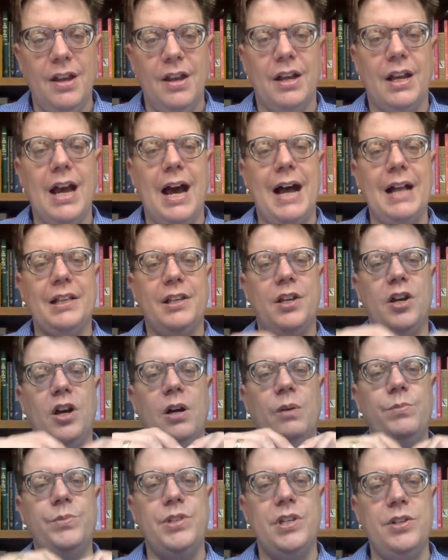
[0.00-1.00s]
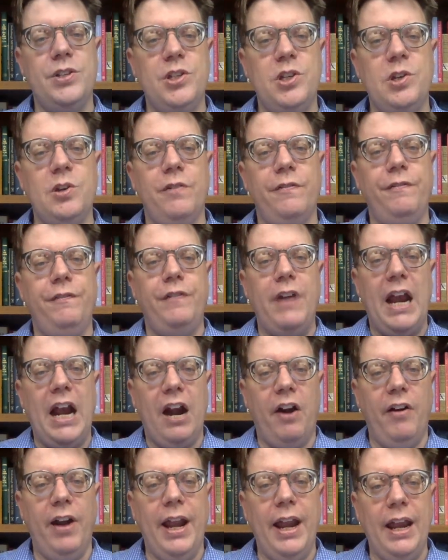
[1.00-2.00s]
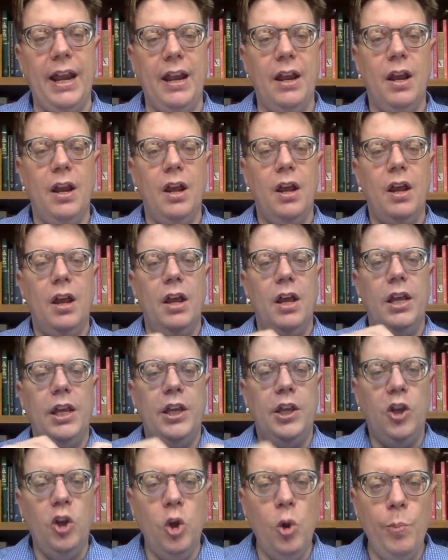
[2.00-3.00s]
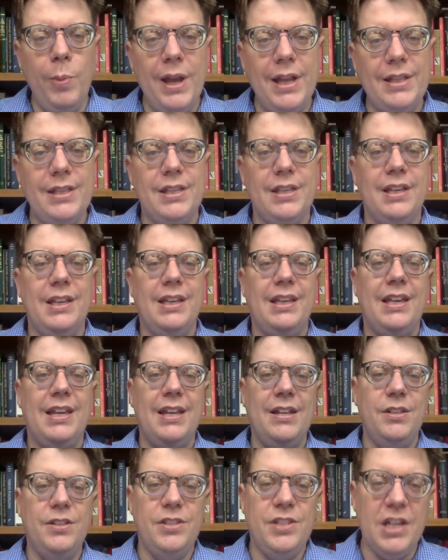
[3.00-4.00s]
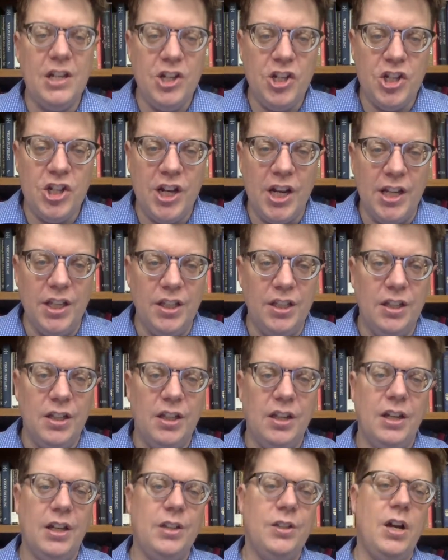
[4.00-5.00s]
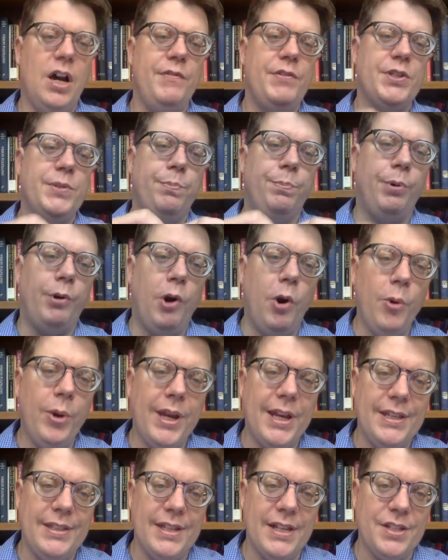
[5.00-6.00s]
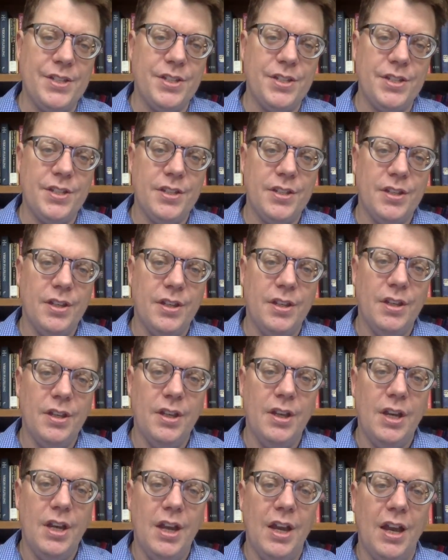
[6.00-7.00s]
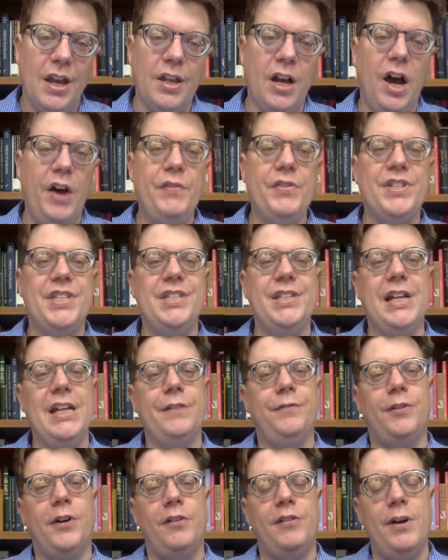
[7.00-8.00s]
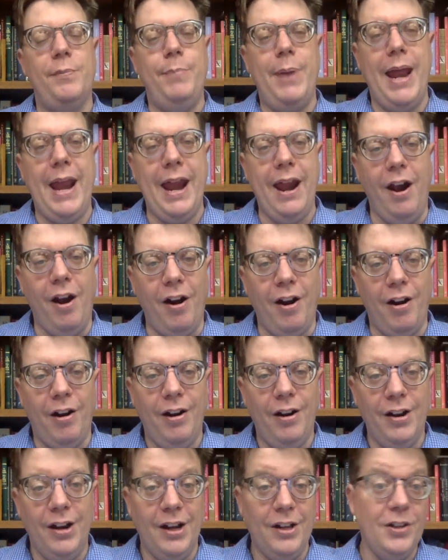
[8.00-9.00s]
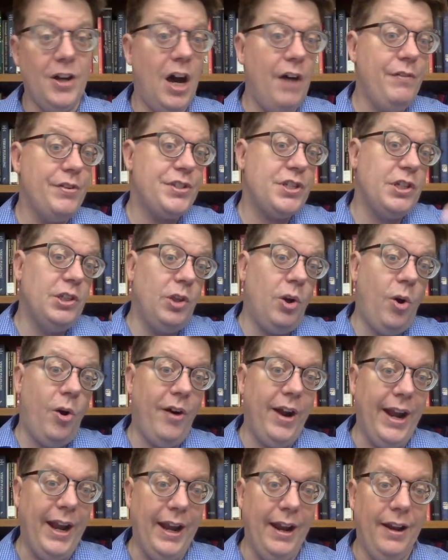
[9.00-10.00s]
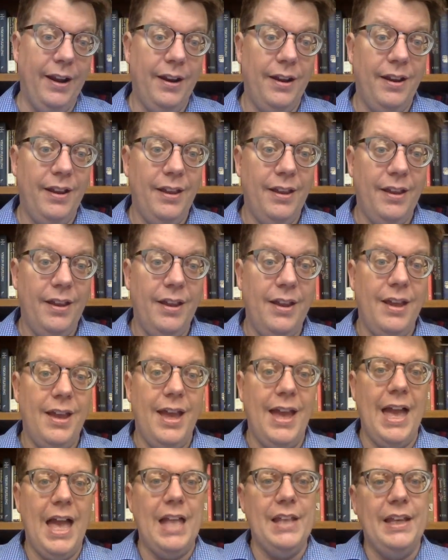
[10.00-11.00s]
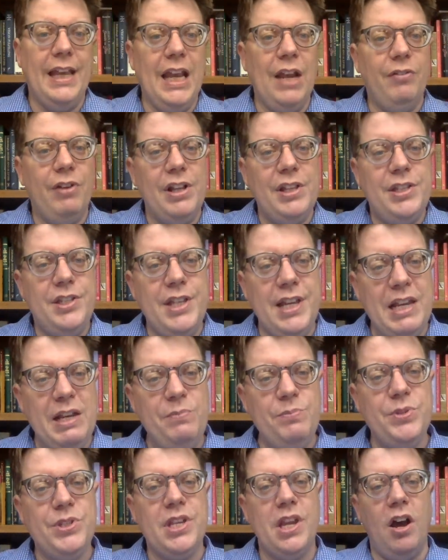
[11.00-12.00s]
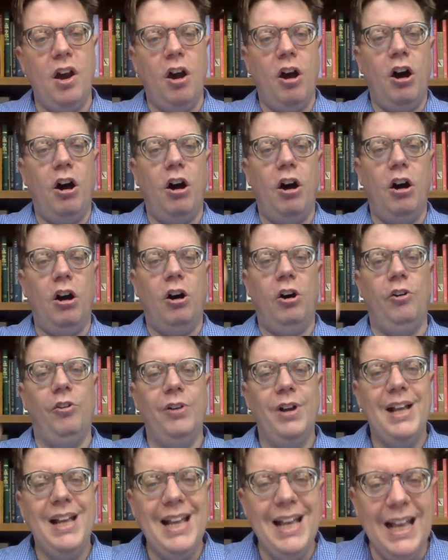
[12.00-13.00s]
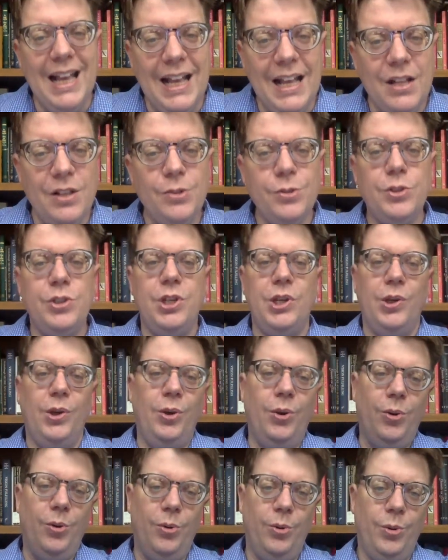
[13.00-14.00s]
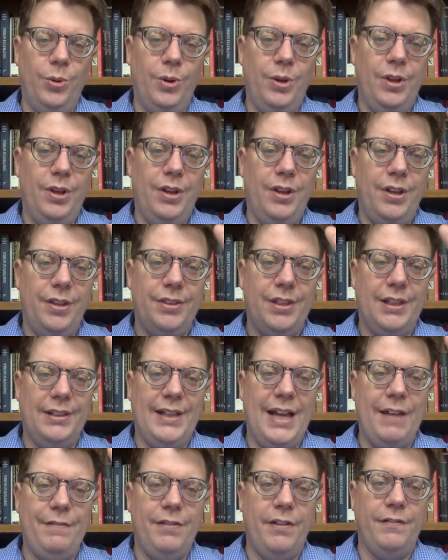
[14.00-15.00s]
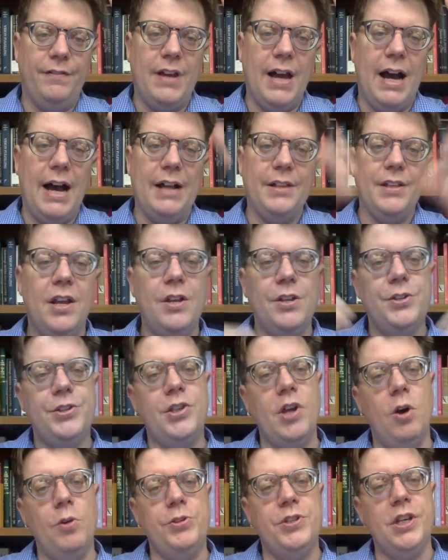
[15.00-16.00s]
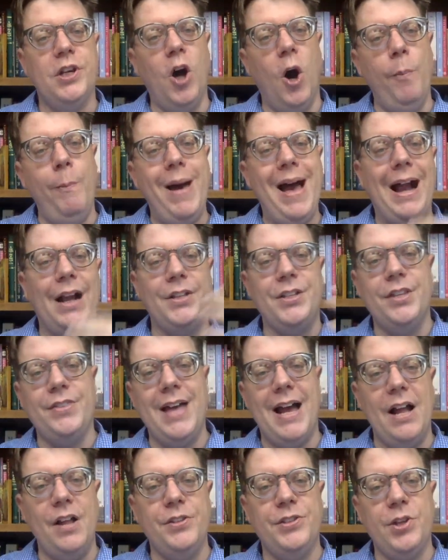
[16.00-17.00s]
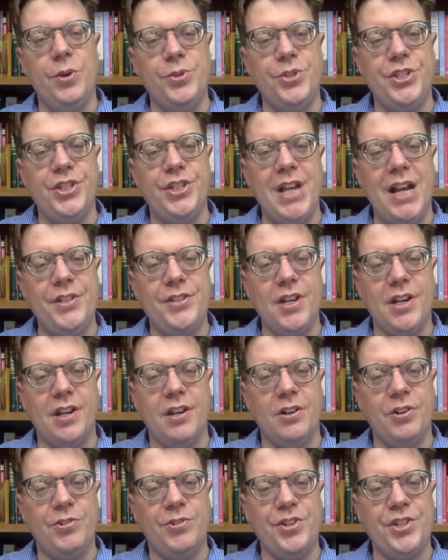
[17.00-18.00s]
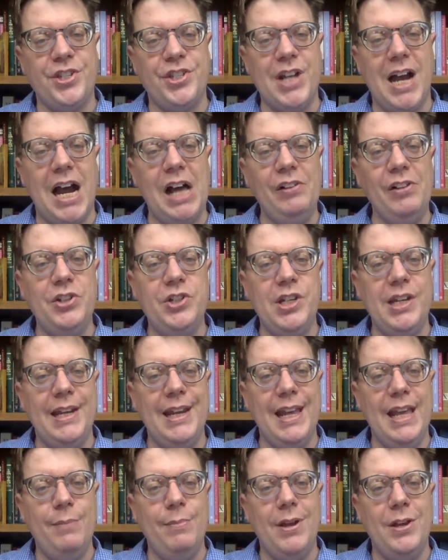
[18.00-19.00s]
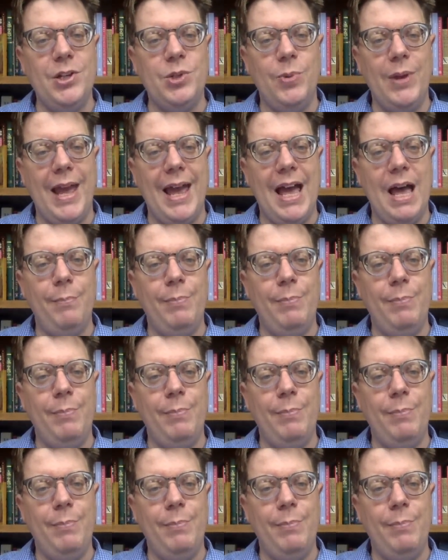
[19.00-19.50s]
God comes into your very human condition and all of its brokenness and all of its need for repair and all of its glory. And he redeems it all into the life of God. So to go back to that docetic Christology image we had